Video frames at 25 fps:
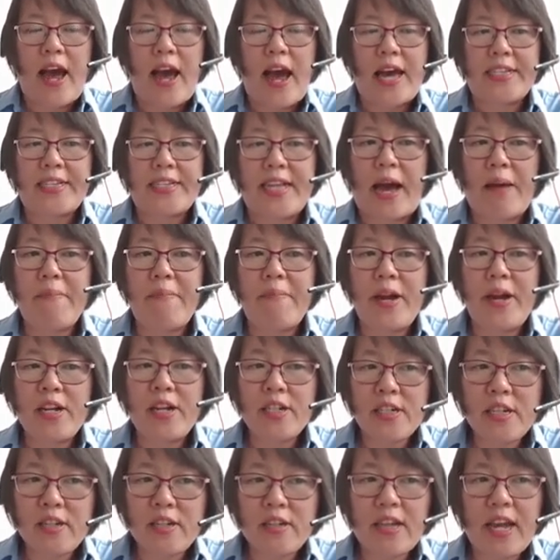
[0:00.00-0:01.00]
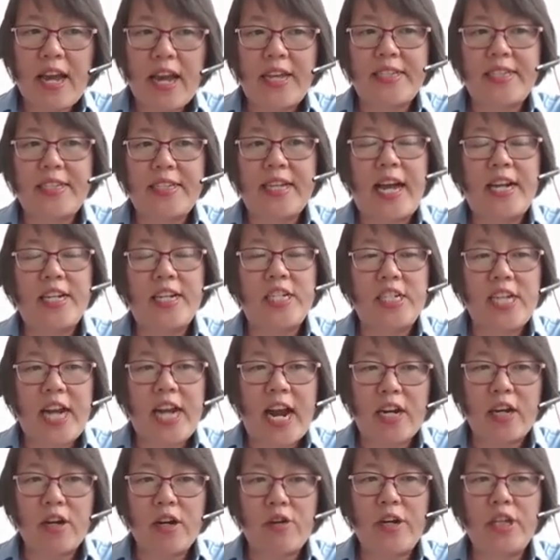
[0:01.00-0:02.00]
As I mentioned, it can
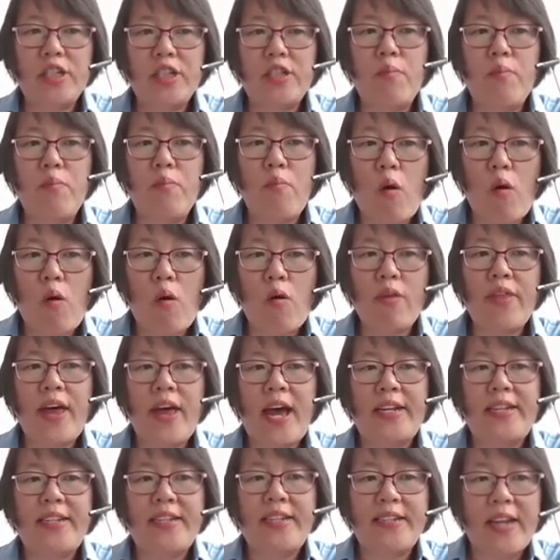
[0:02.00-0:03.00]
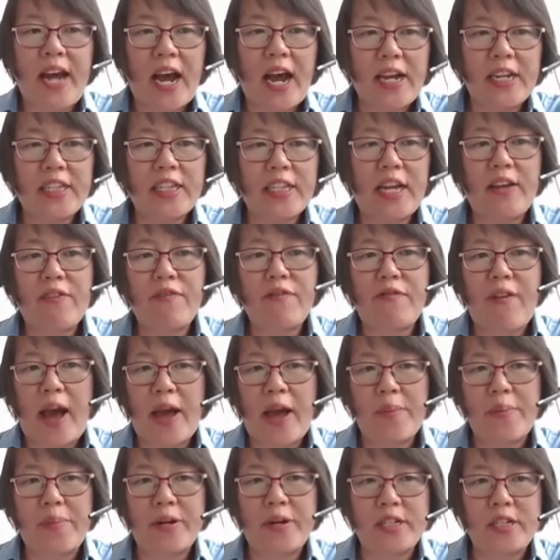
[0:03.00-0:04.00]
generate more than
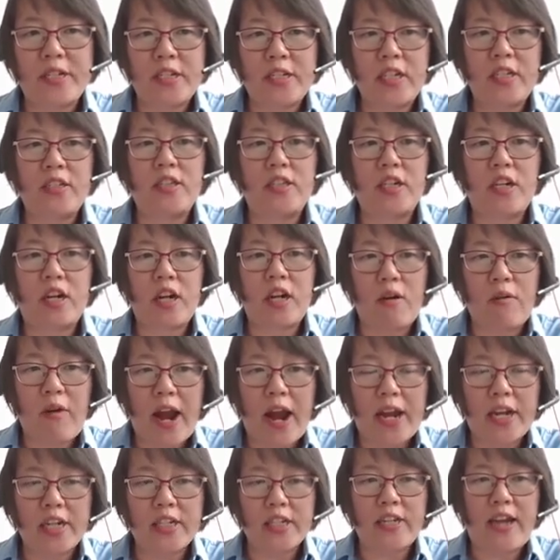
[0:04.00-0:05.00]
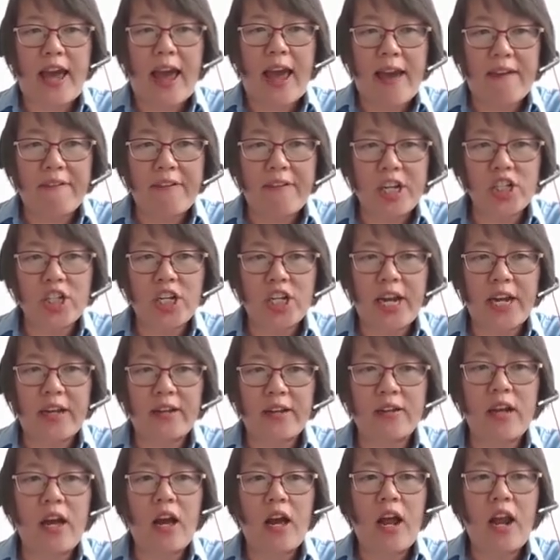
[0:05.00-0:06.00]
95% correct heavy
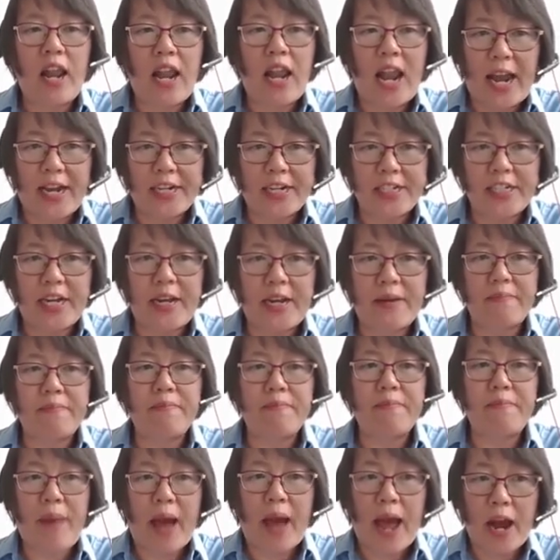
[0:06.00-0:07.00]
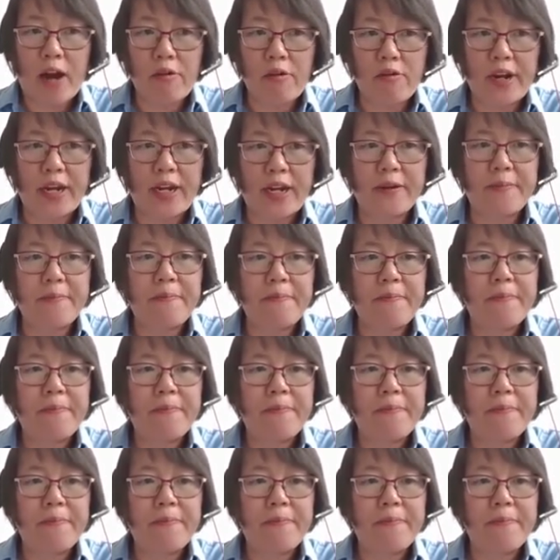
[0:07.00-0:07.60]
chain, light chain pairing.